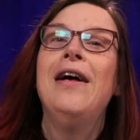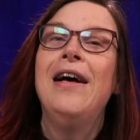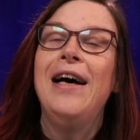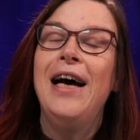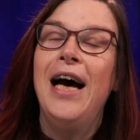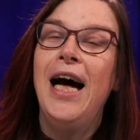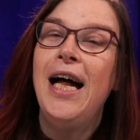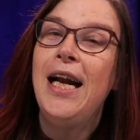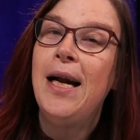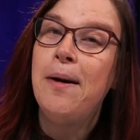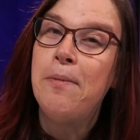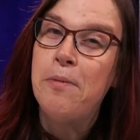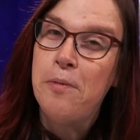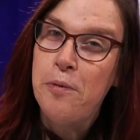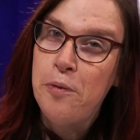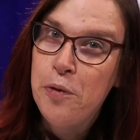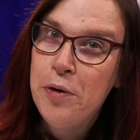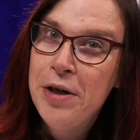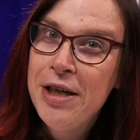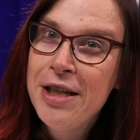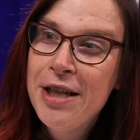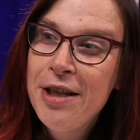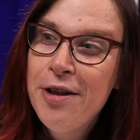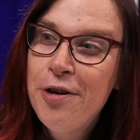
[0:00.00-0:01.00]
And I'm
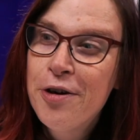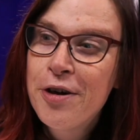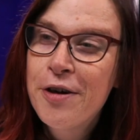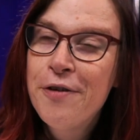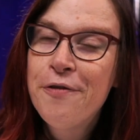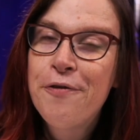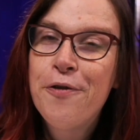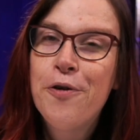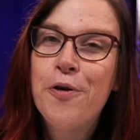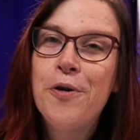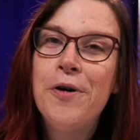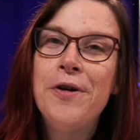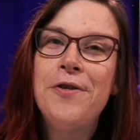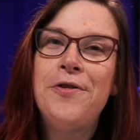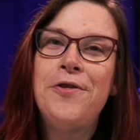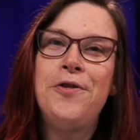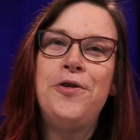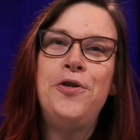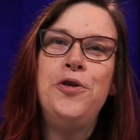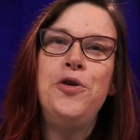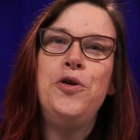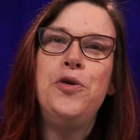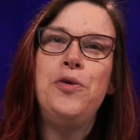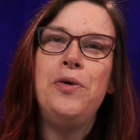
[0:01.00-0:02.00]
really looking forward
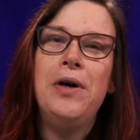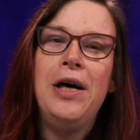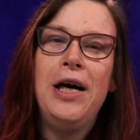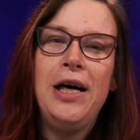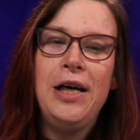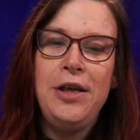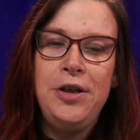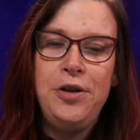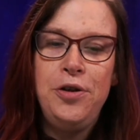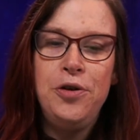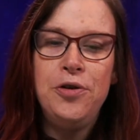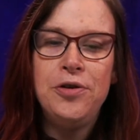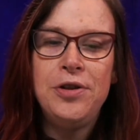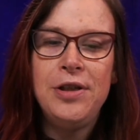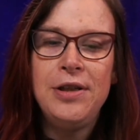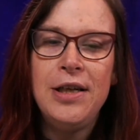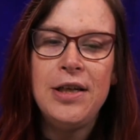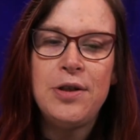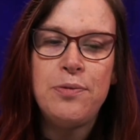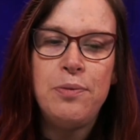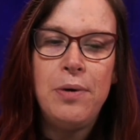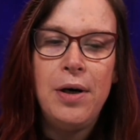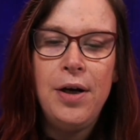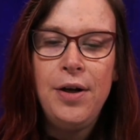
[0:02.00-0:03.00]
to using
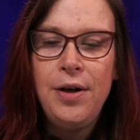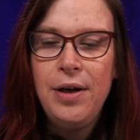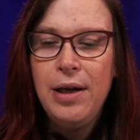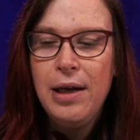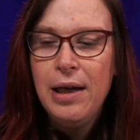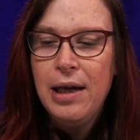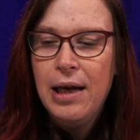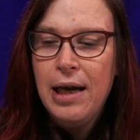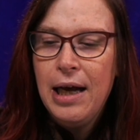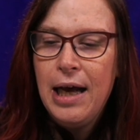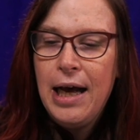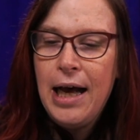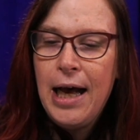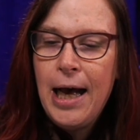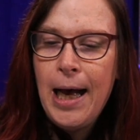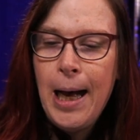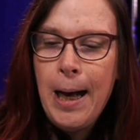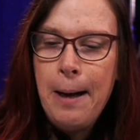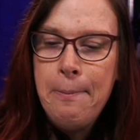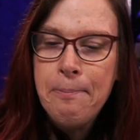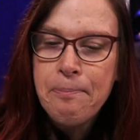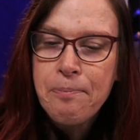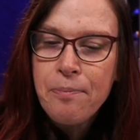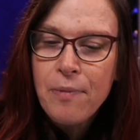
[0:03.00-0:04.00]
this one.
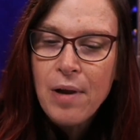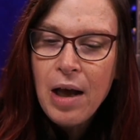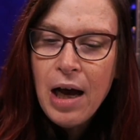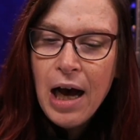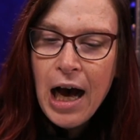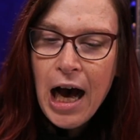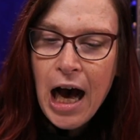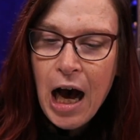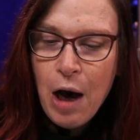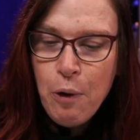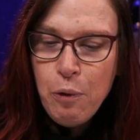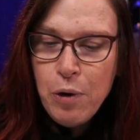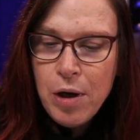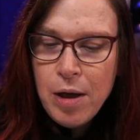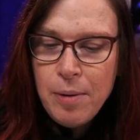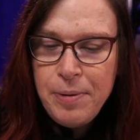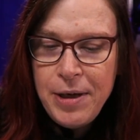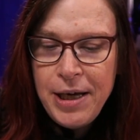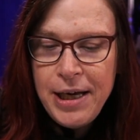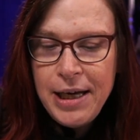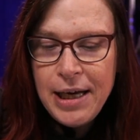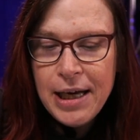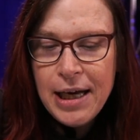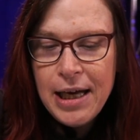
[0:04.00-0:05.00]
I will
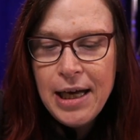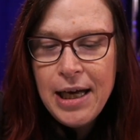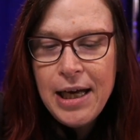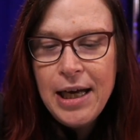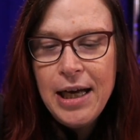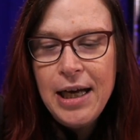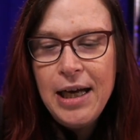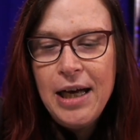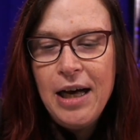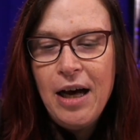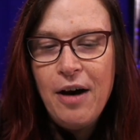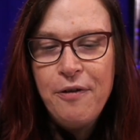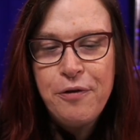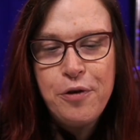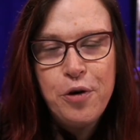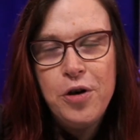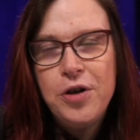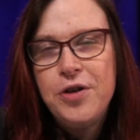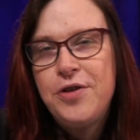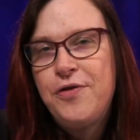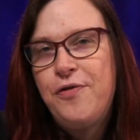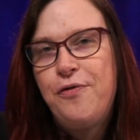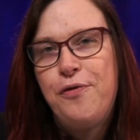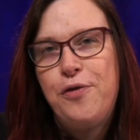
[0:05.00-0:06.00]
be, of
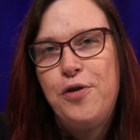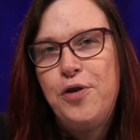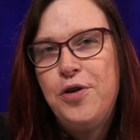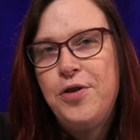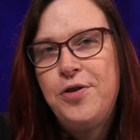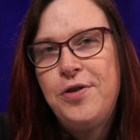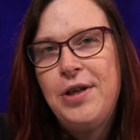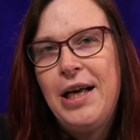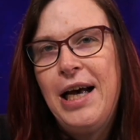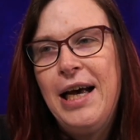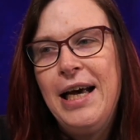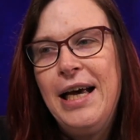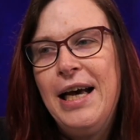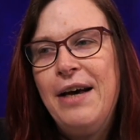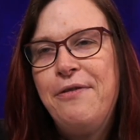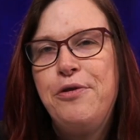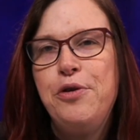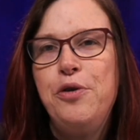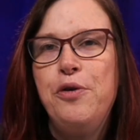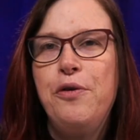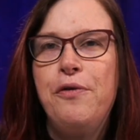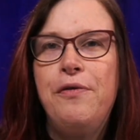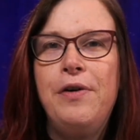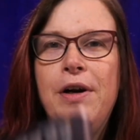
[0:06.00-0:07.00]
course, first I have
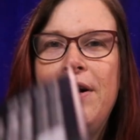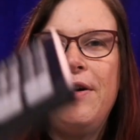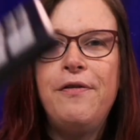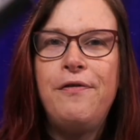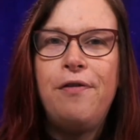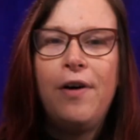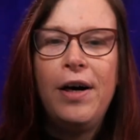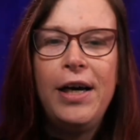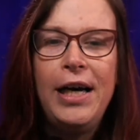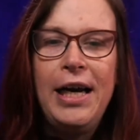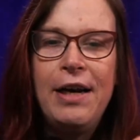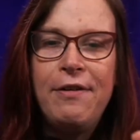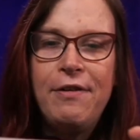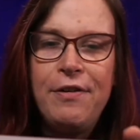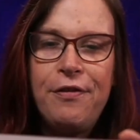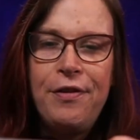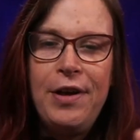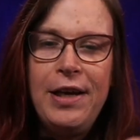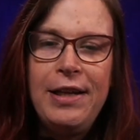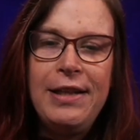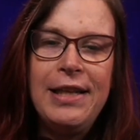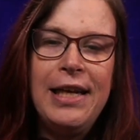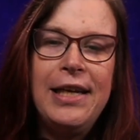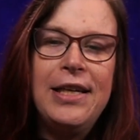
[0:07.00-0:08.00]
to verify
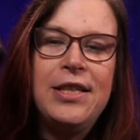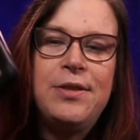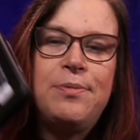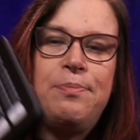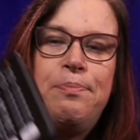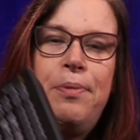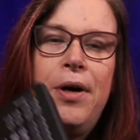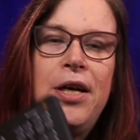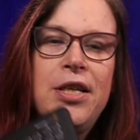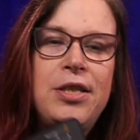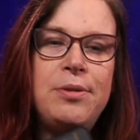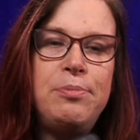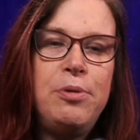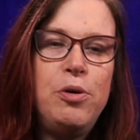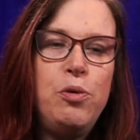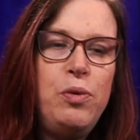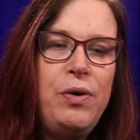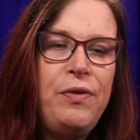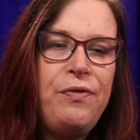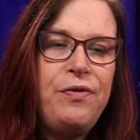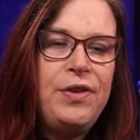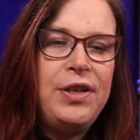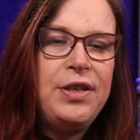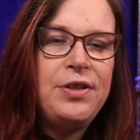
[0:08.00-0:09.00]
everything that is possible
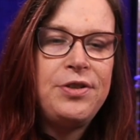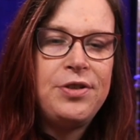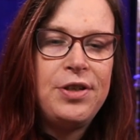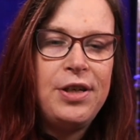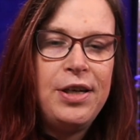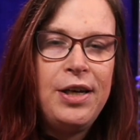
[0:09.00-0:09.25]
with this